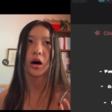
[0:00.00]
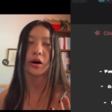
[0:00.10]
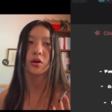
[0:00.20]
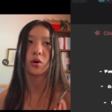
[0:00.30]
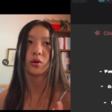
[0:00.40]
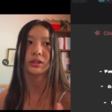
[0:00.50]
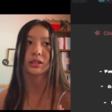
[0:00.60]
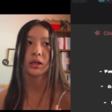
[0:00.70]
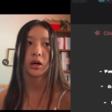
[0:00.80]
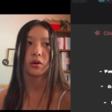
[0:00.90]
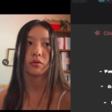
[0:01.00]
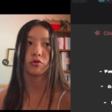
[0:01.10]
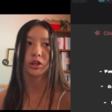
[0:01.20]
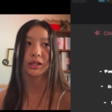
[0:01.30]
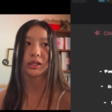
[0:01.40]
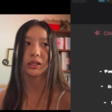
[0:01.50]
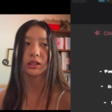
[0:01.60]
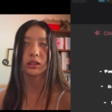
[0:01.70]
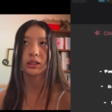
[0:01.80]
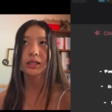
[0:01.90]
cults really
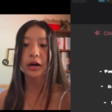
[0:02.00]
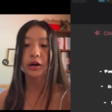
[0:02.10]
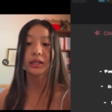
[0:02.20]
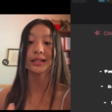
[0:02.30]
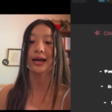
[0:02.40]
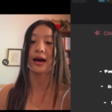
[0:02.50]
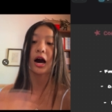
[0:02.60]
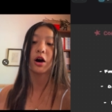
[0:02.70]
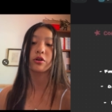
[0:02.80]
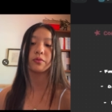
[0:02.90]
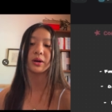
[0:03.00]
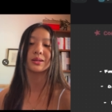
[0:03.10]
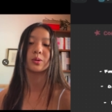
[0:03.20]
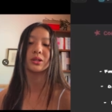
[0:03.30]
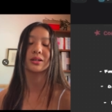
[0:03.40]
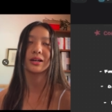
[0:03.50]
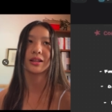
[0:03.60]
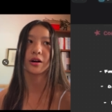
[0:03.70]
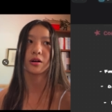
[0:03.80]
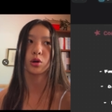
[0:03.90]
scary to get out of, because once you're in
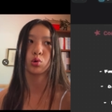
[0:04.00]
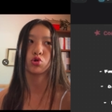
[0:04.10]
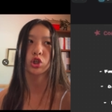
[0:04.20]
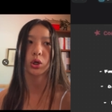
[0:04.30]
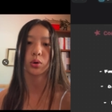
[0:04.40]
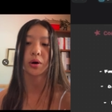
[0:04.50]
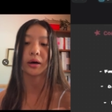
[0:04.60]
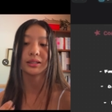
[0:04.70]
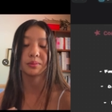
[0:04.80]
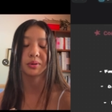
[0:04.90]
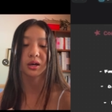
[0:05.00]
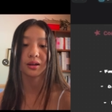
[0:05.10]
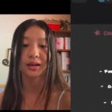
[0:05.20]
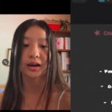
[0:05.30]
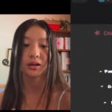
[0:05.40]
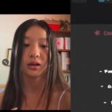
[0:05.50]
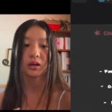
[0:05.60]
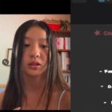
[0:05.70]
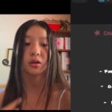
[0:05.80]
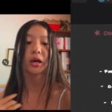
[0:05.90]
there, you don't know how deep it can get.
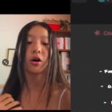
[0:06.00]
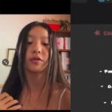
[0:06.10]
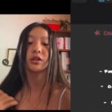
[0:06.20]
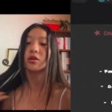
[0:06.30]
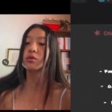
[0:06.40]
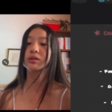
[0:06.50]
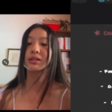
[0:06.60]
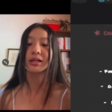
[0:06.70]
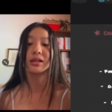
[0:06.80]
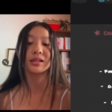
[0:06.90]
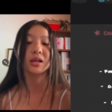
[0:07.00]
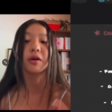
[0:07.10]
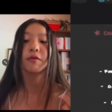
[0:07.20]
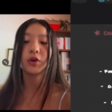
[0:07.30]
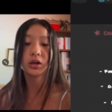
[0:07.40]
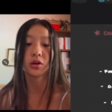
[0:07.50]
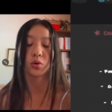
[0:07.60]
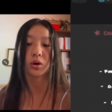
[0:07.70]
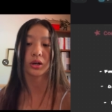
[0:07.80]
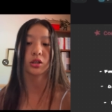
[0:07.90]
So they often use techniques like foot in a
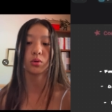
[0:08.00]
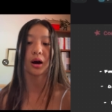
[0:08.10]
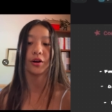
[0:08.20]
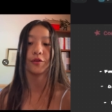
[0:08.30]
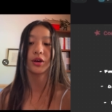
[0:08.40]
door to kind of